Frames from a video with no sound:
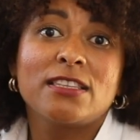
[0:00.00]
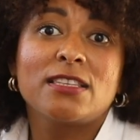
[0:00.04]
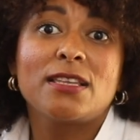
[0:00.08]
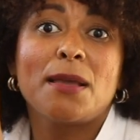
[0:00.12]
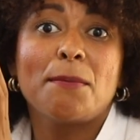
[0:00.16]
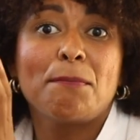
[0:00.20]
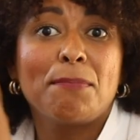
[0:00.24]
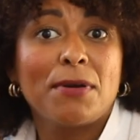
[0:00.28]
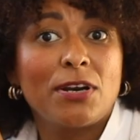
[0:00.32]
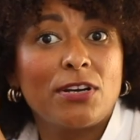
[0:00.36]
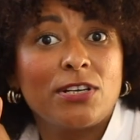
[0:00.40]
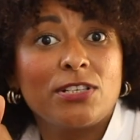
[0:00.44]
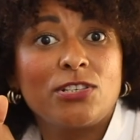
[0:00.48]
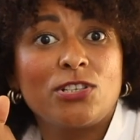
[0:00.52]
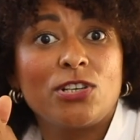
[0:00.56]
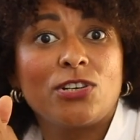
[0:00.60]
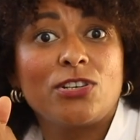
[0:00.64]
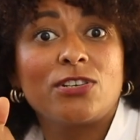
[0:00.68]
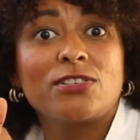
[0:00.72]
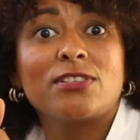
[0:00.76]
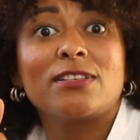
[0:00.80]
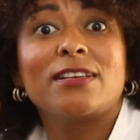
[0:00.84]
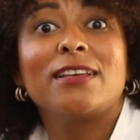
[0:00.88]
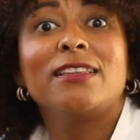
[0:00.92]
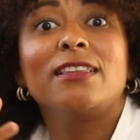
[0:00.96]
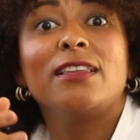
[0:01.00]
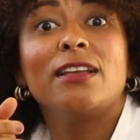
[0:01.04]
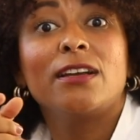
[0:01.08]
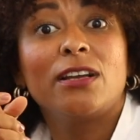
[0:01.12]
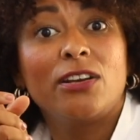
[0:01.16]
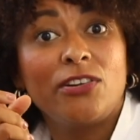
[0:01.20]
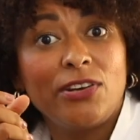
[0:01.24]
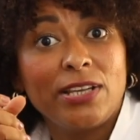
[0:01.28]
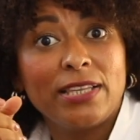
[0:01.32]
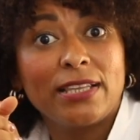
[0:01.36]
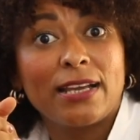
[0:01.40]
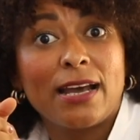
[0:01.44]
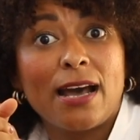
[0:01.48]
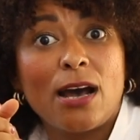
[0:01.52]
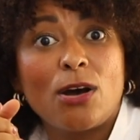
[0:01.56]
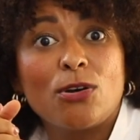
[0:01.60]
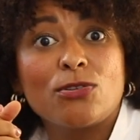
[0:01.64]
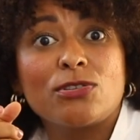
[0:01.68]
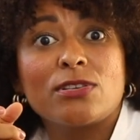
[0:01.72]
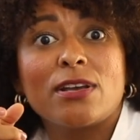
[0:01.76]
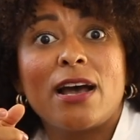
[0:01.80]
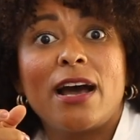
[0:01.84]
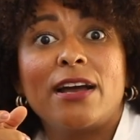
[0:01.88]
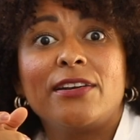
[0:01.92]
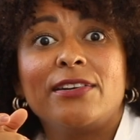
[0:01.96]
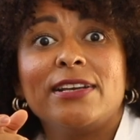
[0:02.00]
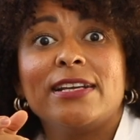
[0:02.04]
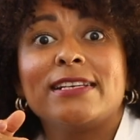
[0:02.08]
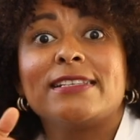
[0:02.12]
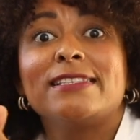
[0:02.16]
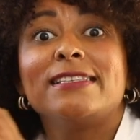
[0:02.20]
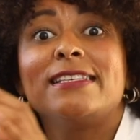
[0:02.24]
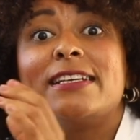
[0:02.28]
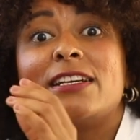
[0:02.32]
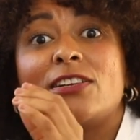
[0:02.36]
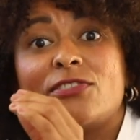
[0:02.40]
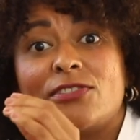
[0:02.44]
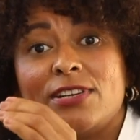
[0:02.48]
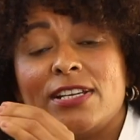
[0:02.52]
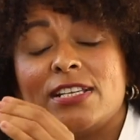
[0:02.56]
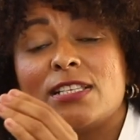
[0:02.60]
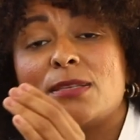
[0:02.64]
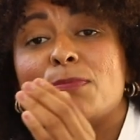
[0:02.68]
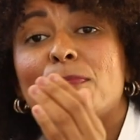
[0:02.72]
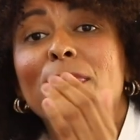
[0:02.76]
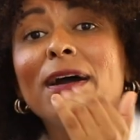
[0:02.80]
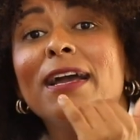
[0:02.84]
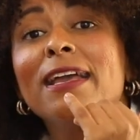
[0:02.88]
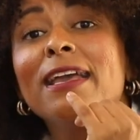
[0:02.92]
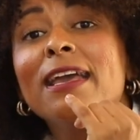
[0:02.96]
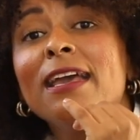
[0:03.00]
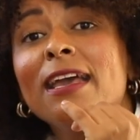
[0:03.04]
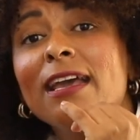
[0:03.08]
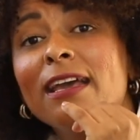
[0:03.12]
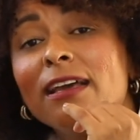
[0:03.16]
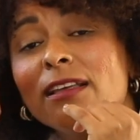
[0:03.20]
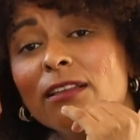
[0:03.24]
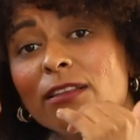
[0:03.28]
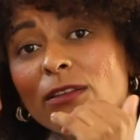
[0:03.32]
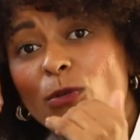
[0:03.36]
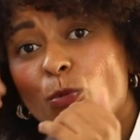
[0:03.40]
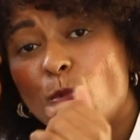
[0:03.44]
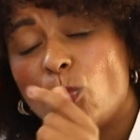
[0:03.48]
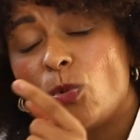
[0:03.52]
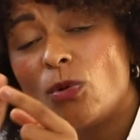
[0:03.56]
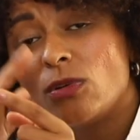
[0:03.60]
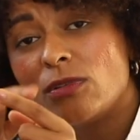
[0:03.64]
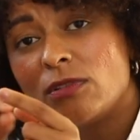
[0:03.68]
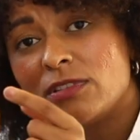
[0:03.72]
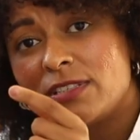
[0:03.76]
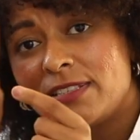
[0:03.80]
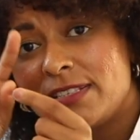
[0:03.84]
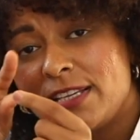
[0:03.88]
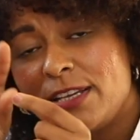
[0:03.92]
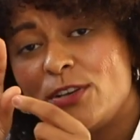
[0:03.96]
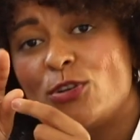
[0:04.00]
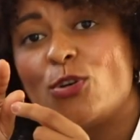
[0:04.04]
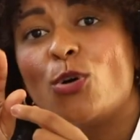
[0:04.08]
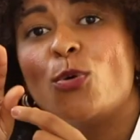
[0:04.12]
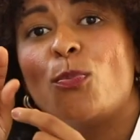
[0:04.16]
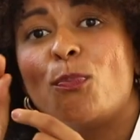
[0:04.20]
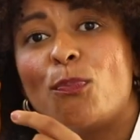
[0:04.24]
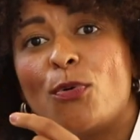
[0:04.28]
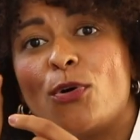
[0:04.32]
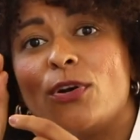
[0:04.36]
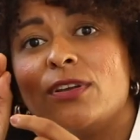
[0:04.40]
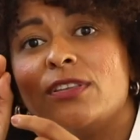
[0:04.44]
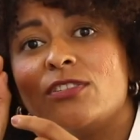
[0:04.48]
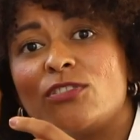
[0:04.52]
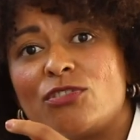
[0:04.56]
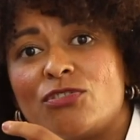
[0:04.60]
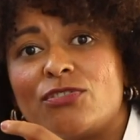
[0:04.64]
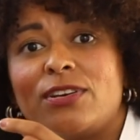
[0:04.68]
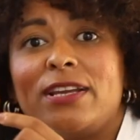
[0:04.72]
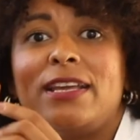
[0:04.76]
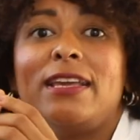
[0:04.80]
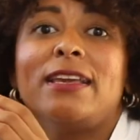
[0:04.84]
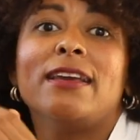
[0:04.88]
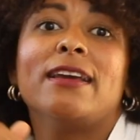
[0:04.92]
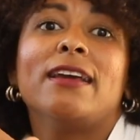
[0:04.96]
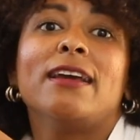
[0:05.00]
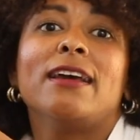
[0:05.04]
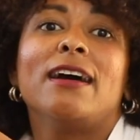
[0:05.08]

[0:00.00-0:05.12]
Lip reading: temperatures in the greenhouse areas decreased by 0.3